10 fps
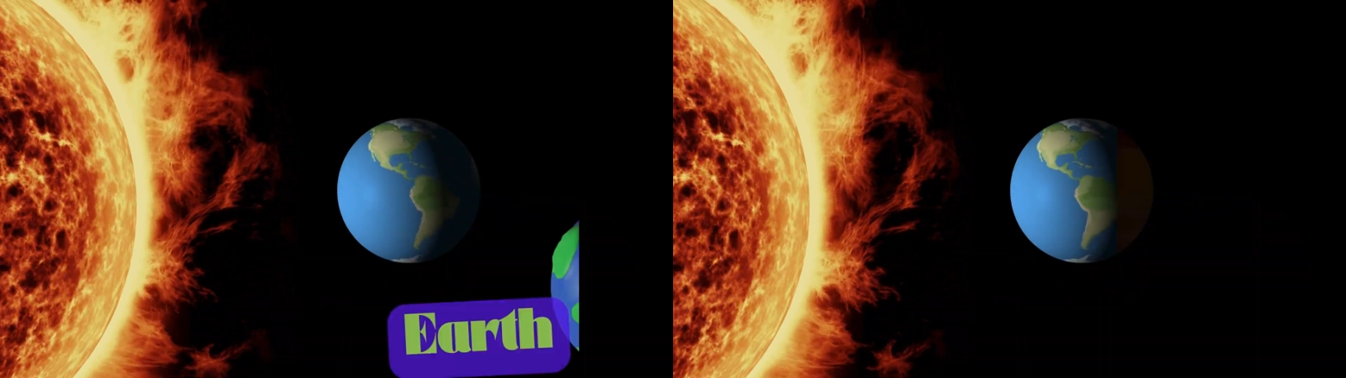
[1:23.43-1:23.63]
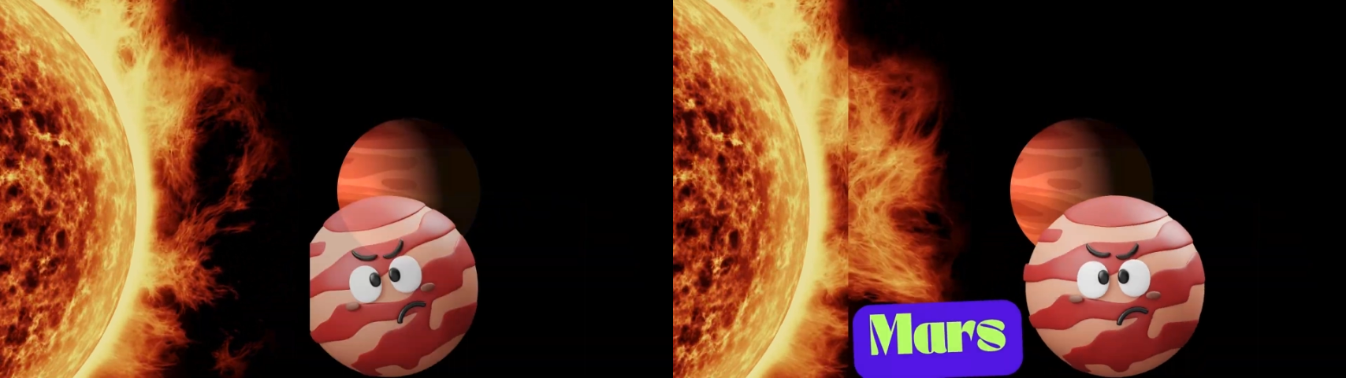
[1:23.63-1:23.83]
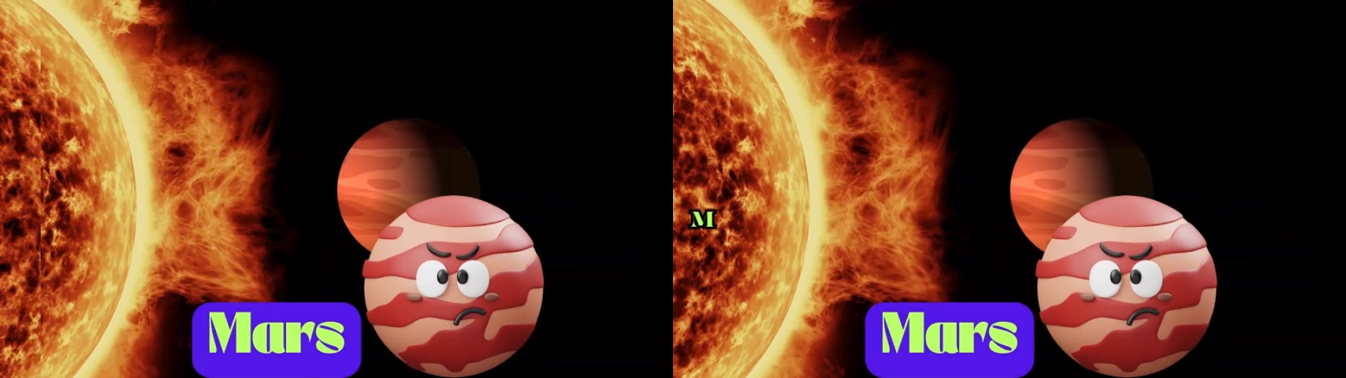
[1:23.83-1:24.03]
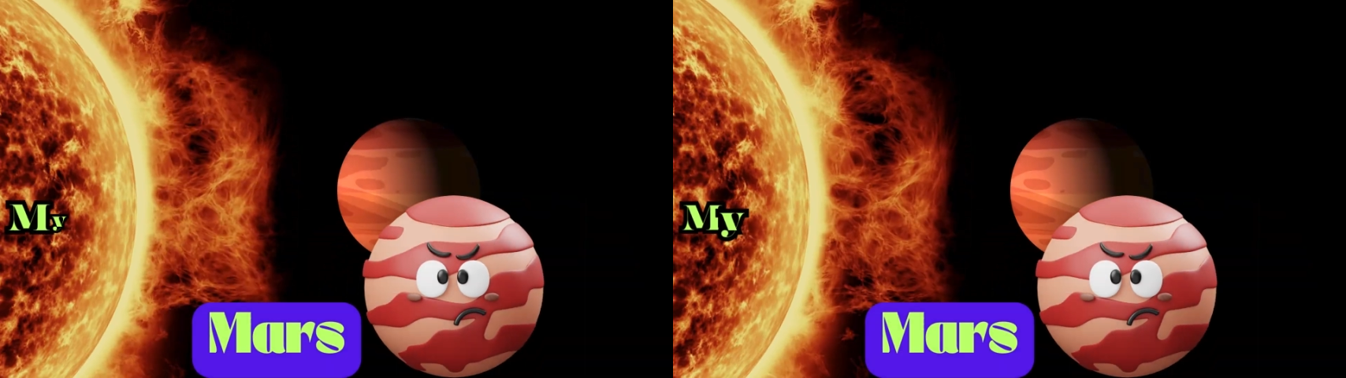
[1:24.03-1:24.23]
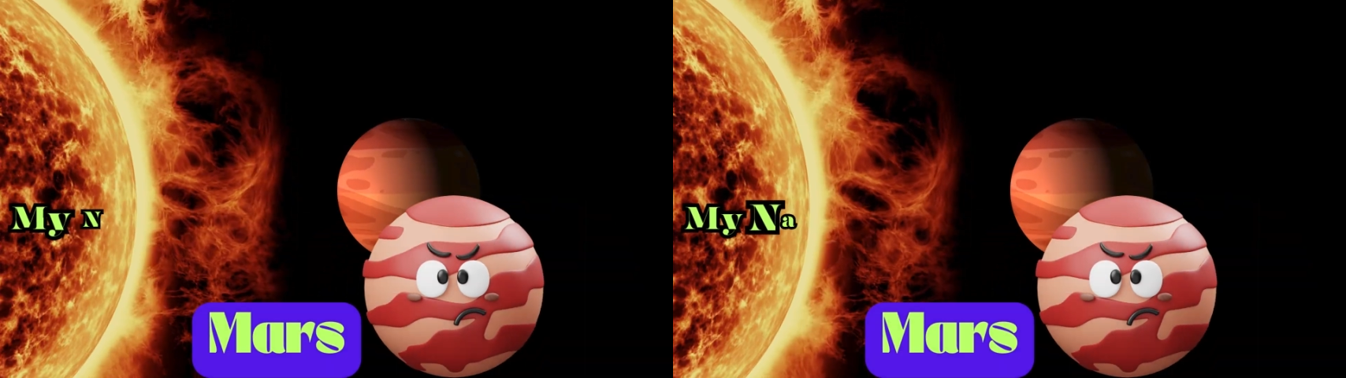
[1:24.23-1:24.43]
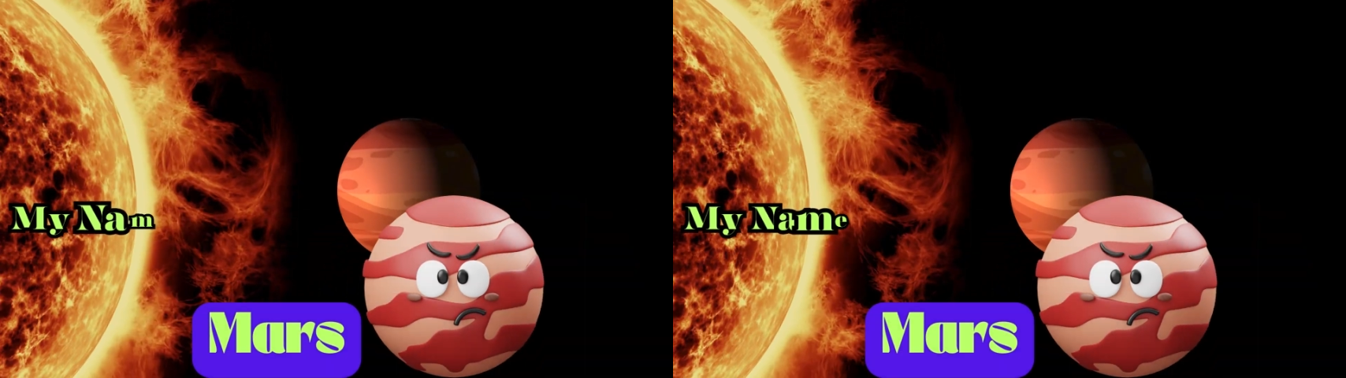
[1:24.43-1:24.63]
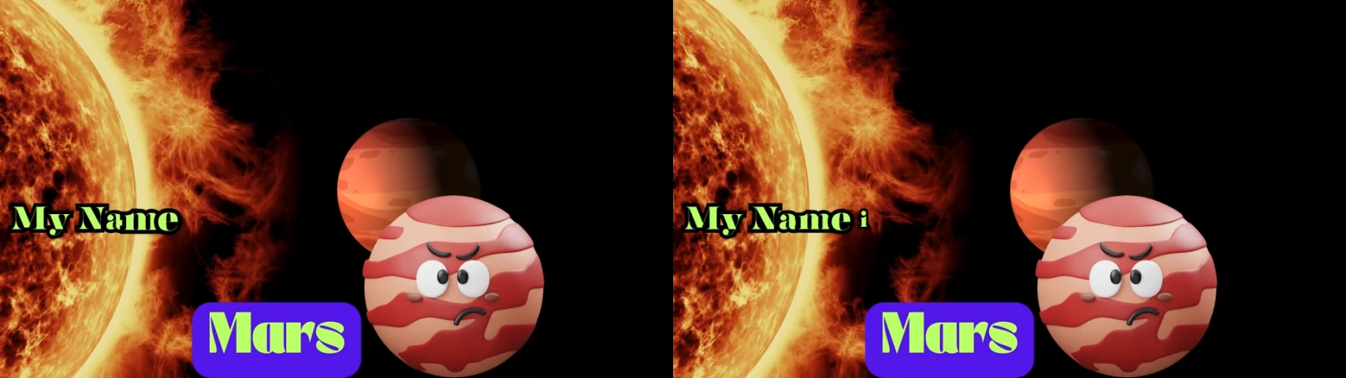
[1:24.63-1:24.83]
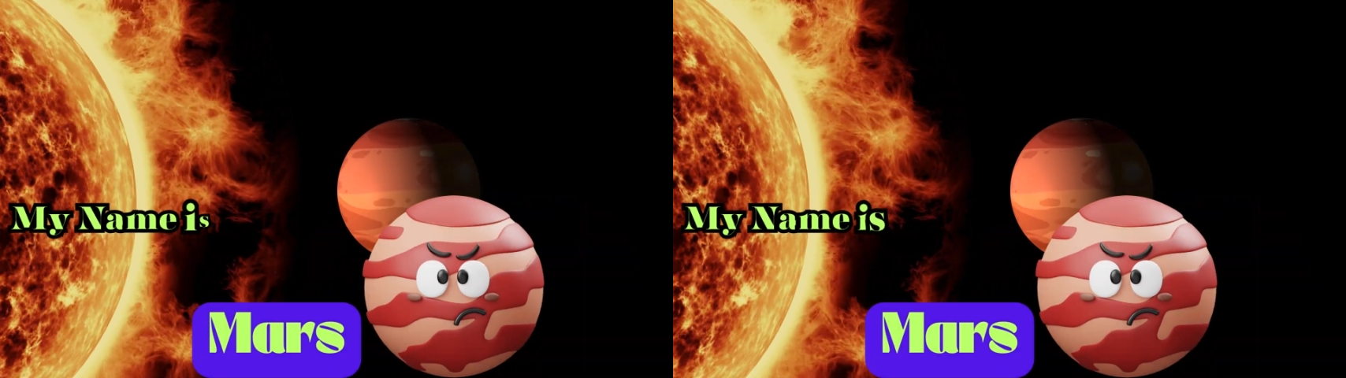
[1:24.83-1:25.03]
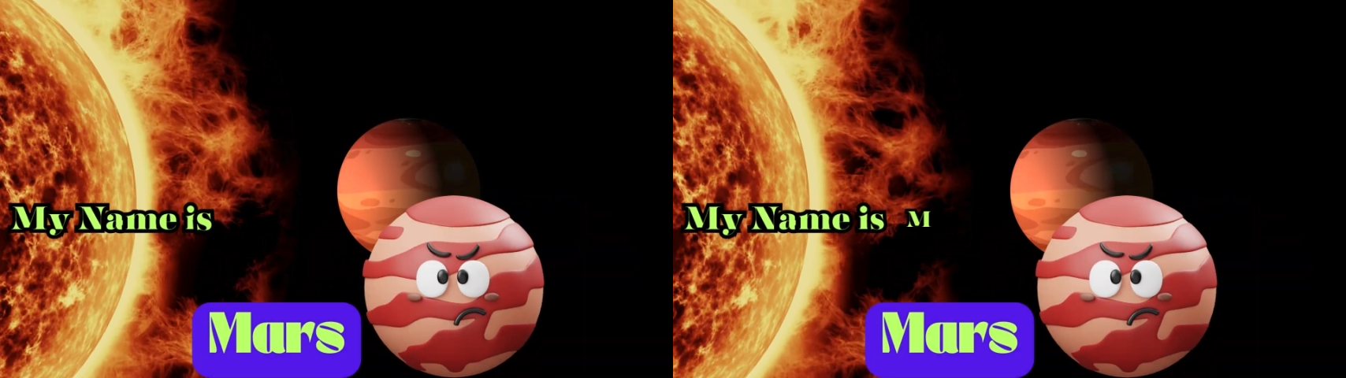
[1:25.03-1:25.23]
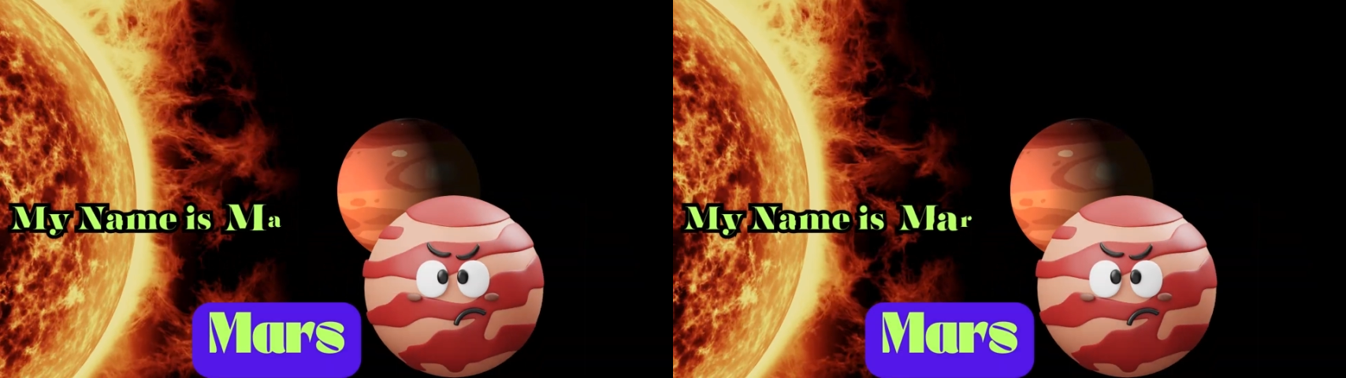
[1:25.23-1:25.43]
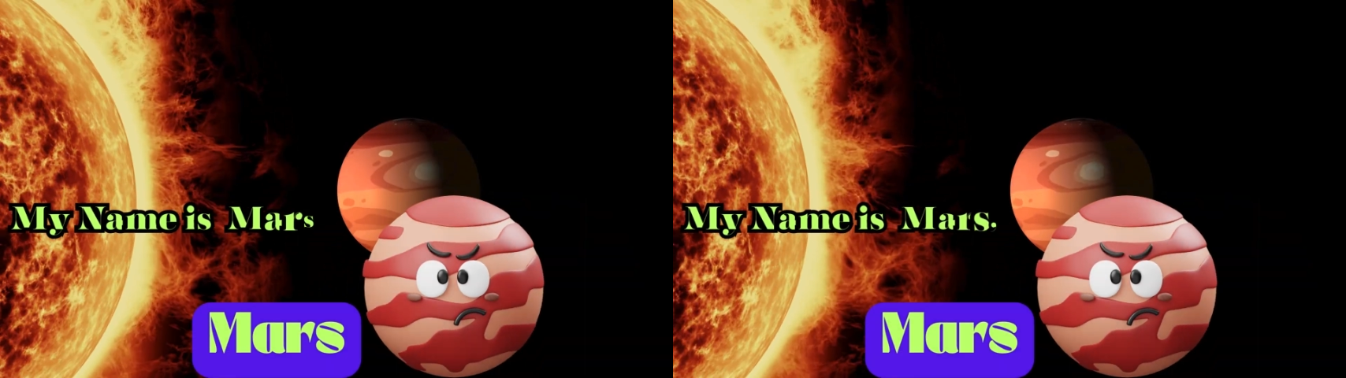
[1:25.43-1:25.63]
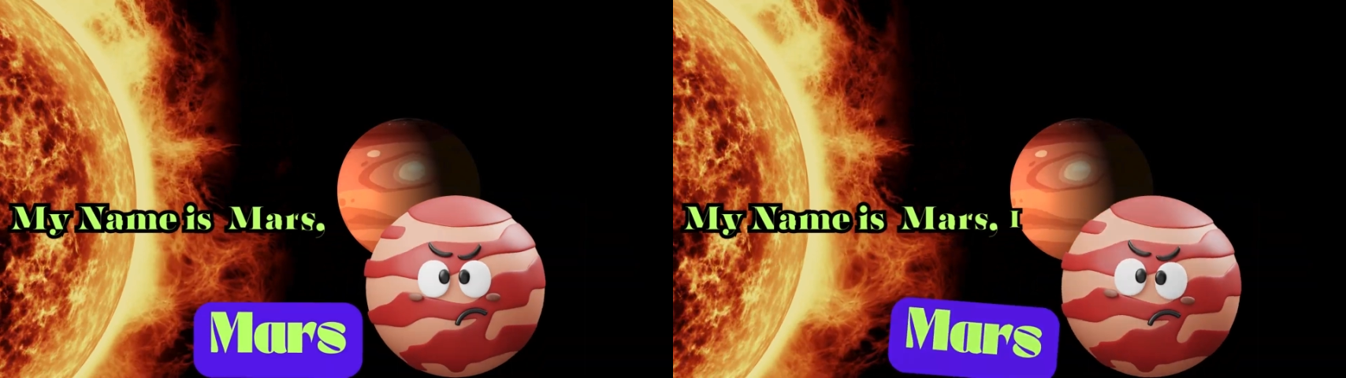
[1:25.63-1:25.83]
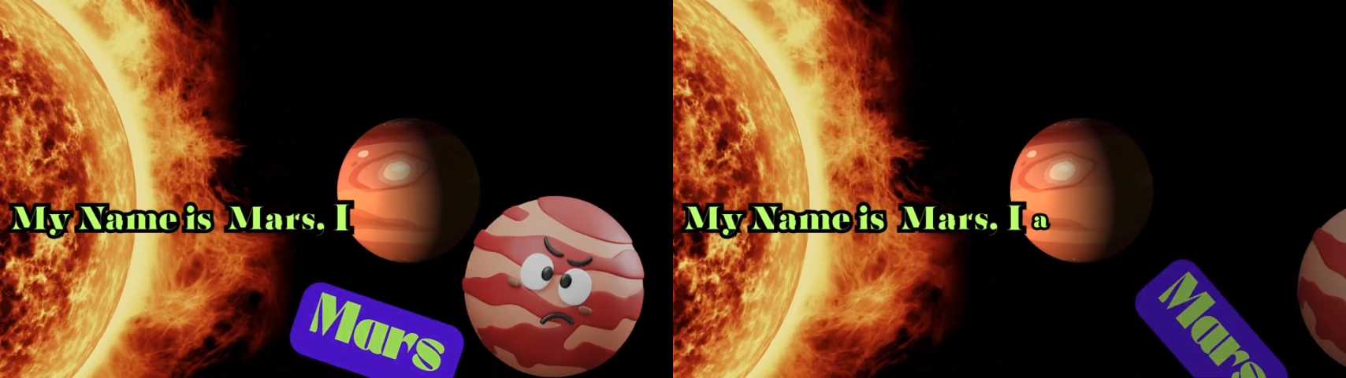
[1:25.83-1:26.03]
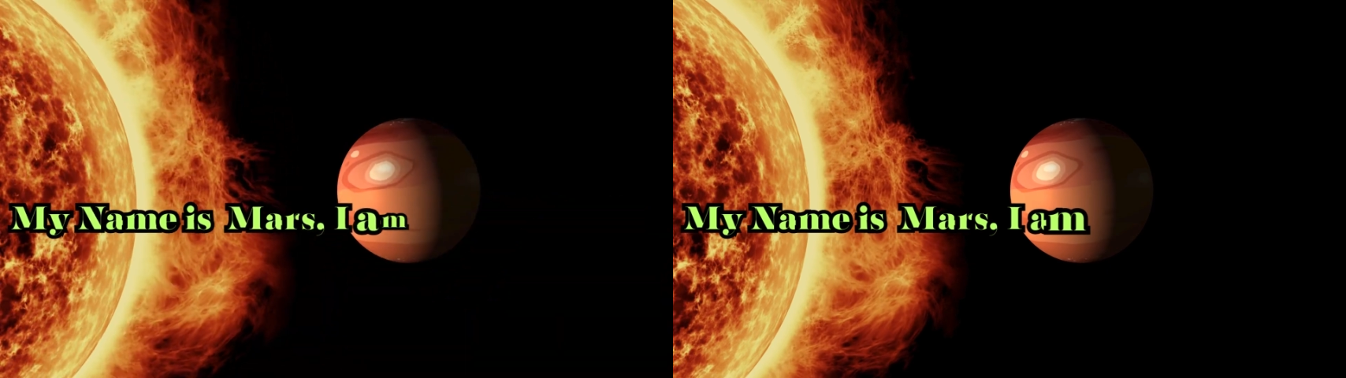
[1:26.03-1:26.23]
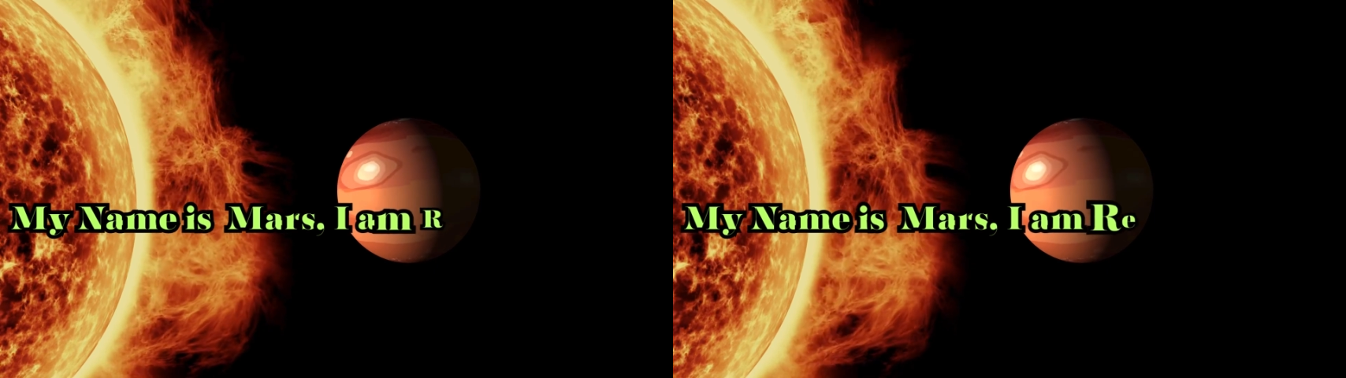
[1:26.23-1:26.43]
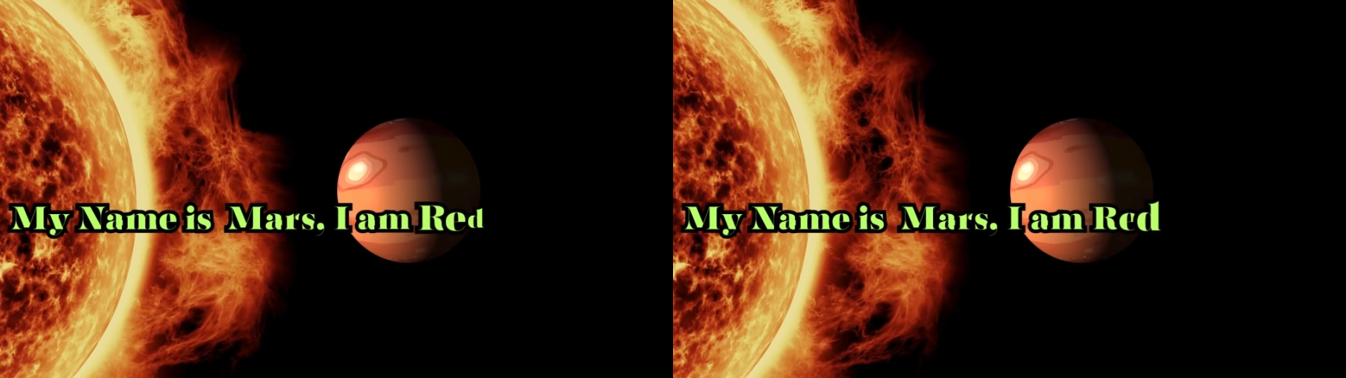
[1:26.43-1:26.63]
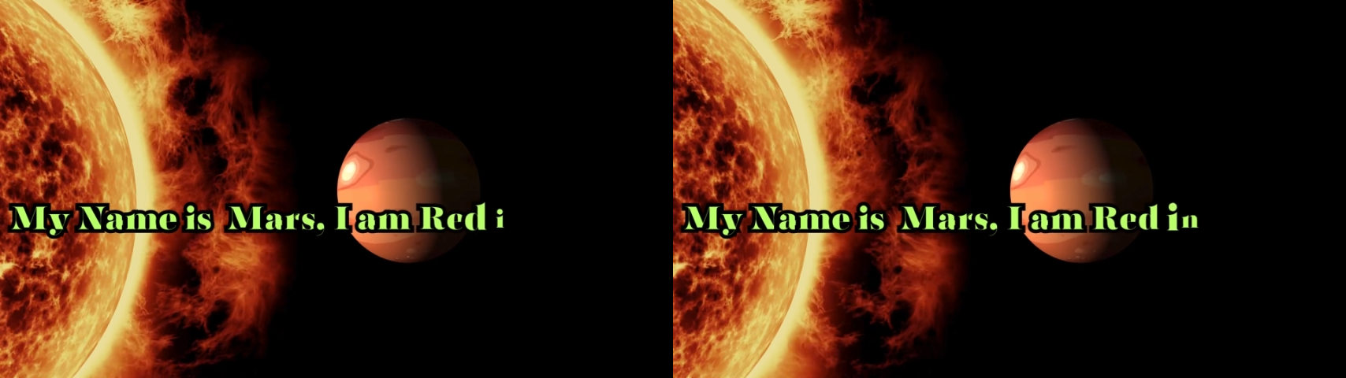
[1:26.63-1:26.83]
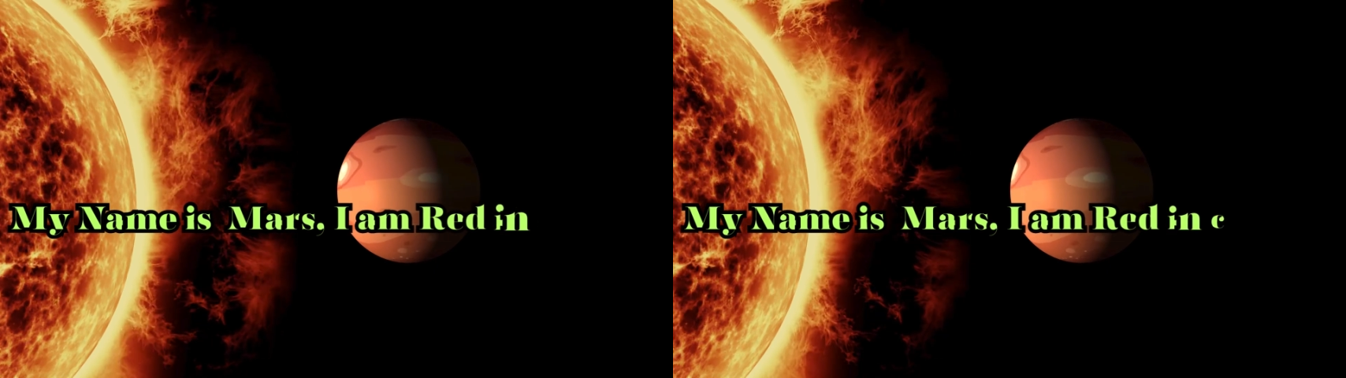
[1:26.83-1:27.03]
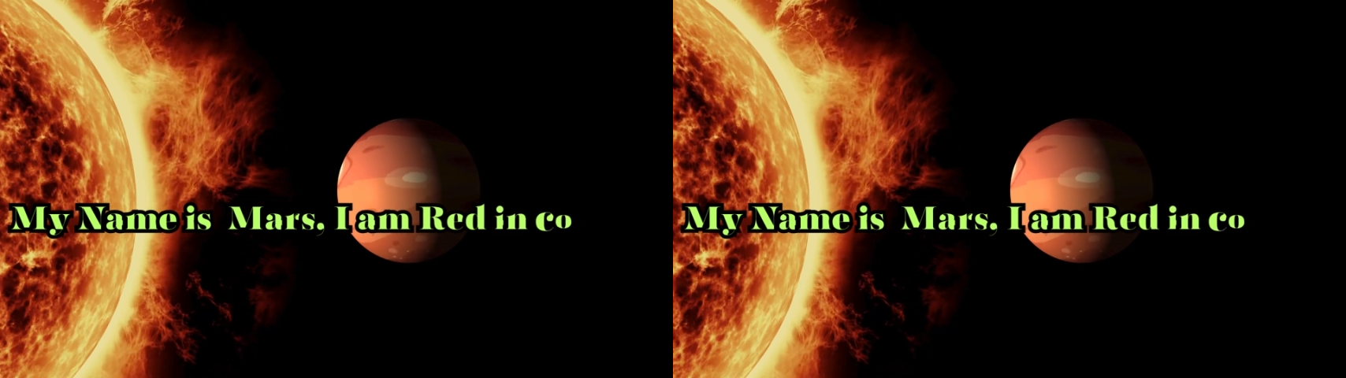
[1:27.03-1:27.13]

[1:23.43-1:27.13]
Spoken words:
Nobody's mouth can be seen.